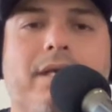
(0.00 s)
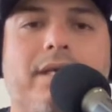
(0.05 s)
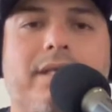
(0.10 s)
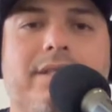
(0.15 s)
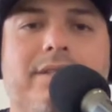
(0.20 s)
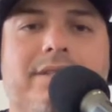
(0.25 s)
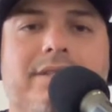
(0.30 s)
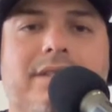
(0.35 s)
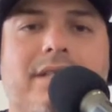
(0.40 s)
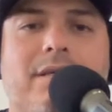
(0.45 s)
He
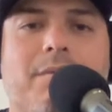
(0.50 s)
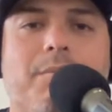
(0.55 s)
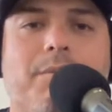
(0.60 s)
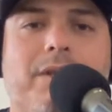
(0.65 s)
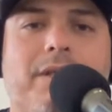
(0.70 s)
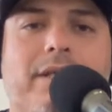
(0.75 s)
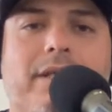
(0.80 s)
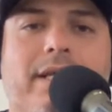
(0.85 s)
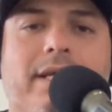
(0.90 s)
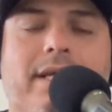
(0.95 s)
sent
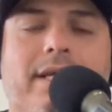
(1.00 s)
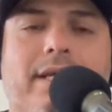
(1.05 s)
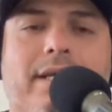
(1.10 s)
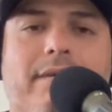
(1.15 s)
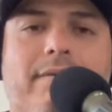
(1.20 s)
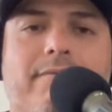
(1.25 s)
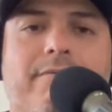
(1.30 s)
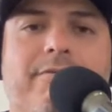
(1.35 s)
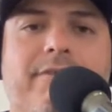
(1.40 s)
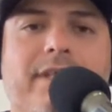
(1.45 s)
me
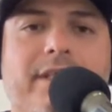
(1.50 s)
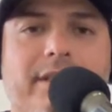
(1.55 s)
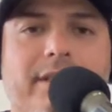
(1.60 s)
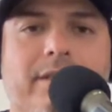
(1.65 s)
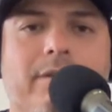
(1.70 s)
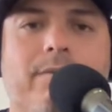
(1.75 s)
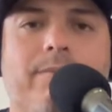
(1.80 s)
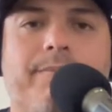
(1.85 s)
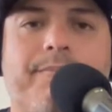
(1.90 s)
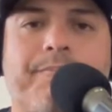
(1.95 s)
a
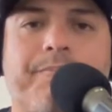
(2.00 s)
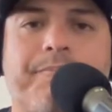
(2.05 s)
video,